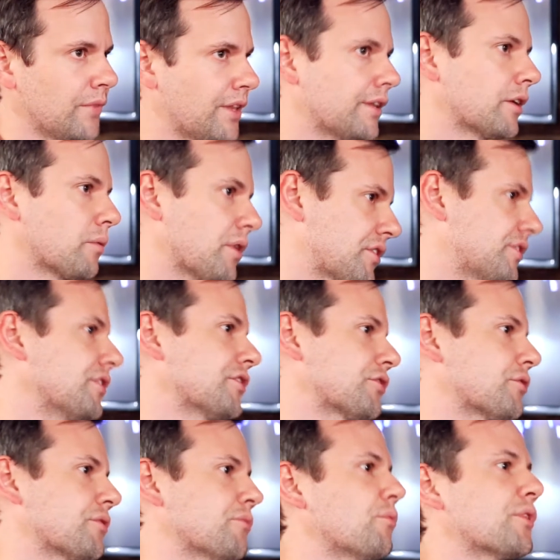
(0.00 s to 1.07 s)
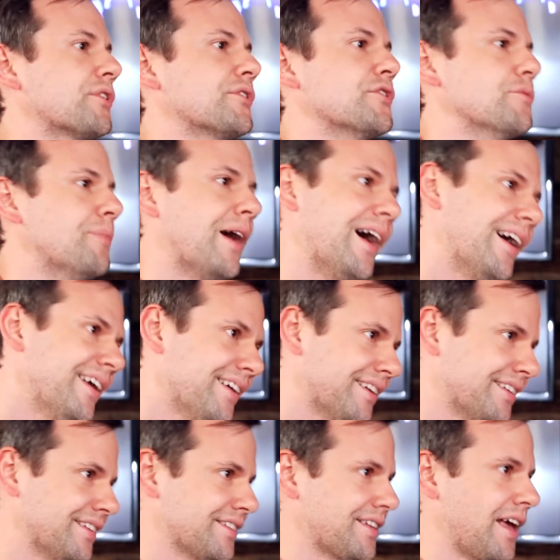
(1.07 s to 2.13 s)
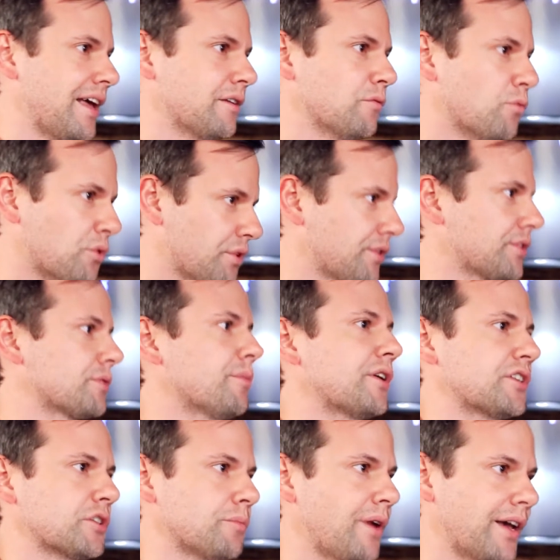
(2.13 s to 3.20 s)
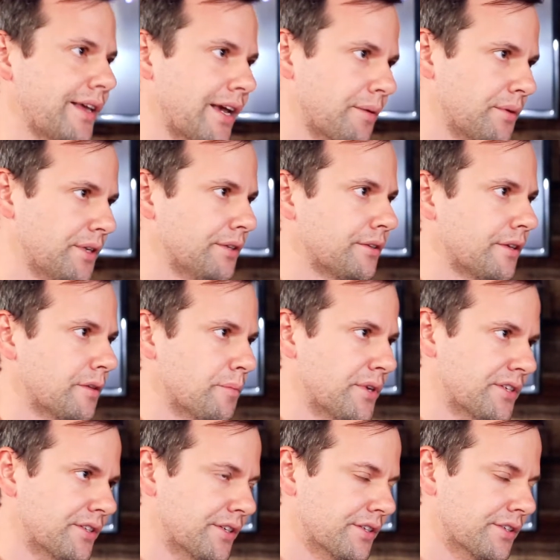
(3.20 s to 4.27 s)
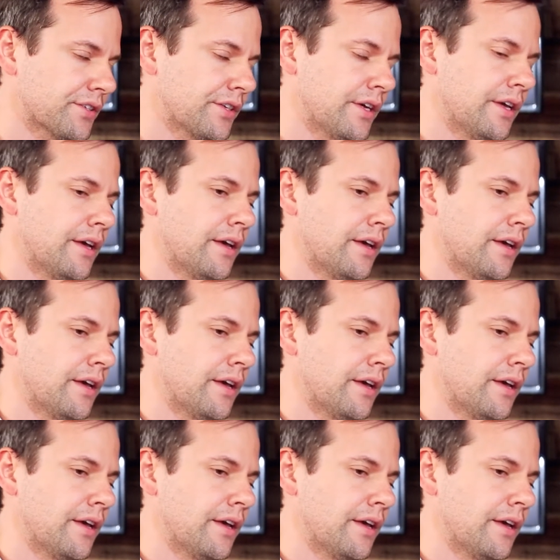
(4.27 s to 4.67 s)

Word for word: then the question is sort of what are you buying, and is that worth as much as buying equity into the business?